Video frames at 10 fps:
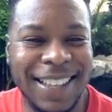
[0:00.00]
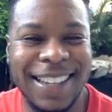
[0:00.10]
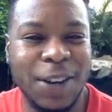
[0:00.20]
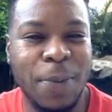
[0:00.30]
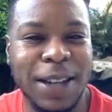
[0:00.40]

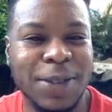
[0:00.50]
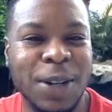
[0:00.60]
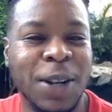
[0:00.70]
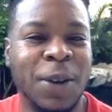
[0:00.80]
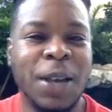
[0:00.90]
Nobody's
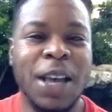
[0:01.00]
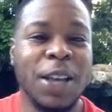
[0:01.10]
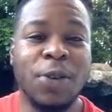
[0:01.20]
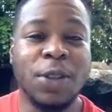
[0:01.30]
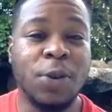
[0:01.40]
going to know.
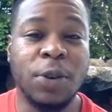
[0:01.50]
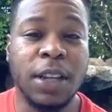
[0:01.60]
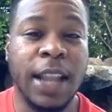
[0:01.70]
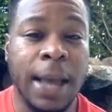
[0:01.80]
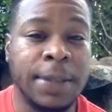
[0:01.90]
You can do it on
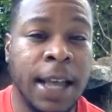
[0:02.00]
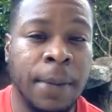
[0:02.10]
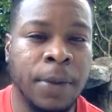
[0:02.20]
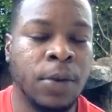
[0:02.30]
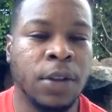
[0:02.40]
your
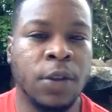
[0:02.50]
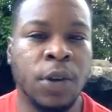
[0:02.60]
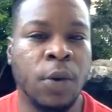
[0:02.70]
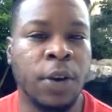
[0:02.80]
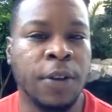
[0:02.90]
laptop. You can do
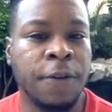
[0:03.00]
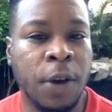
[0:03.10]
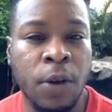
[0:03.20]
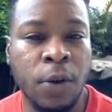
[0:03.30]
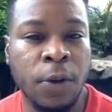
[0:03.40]
it on your
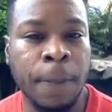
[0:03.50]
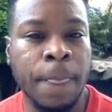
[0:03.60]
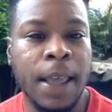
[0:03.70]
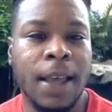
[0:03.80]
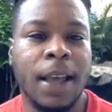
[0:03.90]
phone.
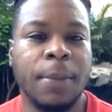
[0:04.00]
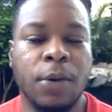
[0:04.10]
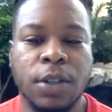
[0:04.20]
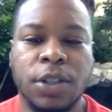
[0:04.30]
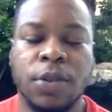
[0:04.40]
I'm
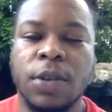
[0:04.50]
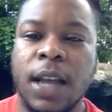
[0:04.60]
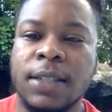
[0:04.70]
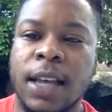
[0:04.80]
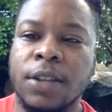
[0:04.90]
going to show you
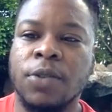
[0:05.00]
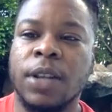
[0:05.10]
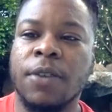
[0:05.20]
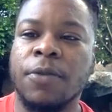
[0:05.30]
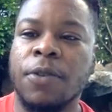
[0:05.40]
guys how to do
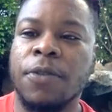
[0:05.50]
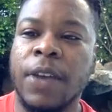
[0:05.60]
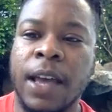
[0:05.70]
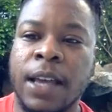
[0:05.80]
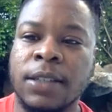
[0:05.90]
that real
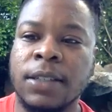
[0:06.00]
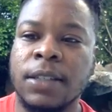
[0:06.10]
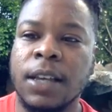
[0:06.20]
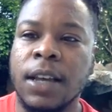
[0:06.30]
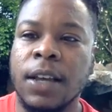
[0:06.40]

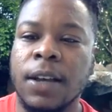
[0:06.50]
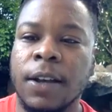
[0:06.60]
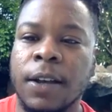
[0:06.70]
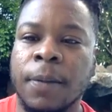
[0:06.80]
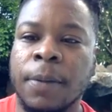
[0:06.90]
fast.
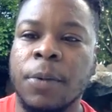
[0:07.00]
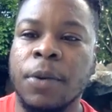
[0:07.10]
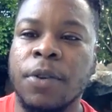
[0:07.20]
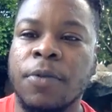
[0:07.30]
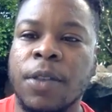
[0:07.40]
We're
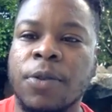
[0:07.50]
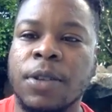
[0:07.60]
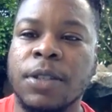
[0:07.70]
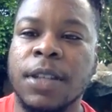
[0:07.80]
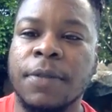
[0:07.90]
going to run through
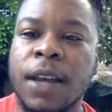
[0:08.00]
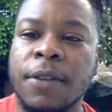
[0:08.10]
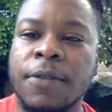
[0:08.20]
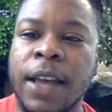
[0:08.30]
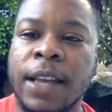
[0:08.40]
this stuff kind
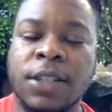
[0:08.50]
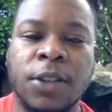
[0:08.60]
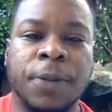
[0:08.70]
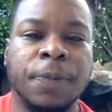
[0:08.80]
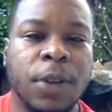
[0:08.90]
of fast.
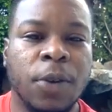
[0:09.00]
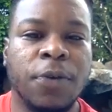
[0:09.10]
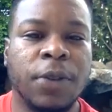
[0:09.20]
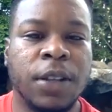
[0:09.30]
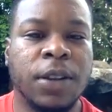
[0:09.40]
So
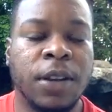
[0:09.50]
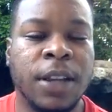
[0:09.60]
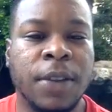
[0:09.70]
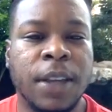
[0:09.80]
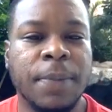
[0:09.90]
hopefully you're
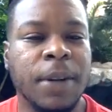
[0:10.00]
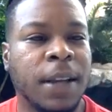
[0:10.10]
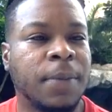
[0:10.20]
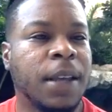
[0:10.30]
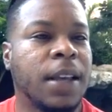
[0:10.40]
either keeping
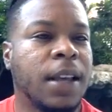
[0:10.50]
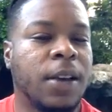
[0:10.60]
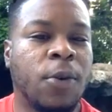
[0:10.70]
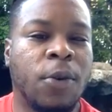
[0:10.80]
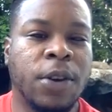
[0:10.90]
up
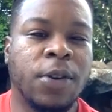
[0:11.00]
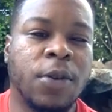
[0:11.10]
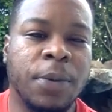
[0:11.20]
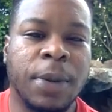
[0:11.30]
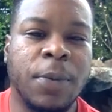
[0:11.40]
or you're
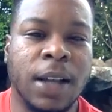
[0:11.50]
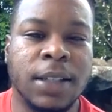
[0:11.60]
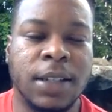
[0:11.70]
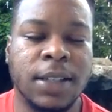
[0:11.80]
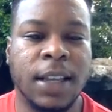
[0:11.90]
going to be
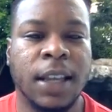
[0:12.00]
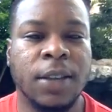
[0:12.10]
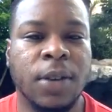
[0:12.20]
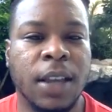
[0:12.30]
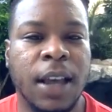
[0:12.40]
watching this thing
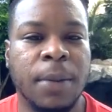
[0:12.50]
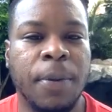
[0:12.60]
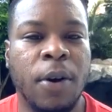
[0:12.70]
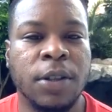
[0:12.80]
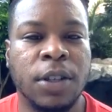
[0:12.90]
and you can kind of
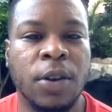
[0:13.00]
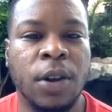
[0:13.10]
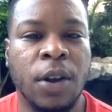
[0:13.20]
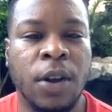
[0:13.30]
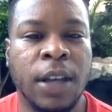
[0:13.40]
pause and go
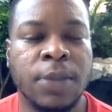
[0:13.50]
along